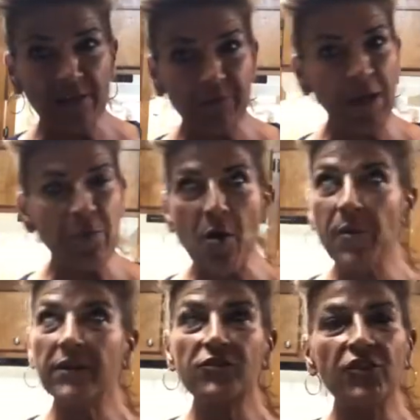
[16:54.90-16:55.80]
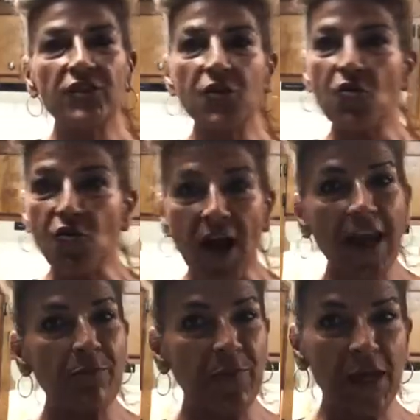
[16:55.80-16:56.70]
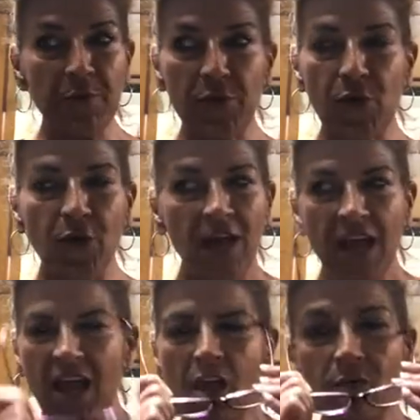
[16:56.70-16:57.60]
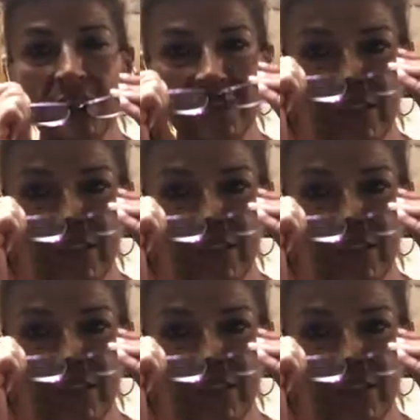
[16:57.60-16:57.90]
nice people. I mean, just great people. It was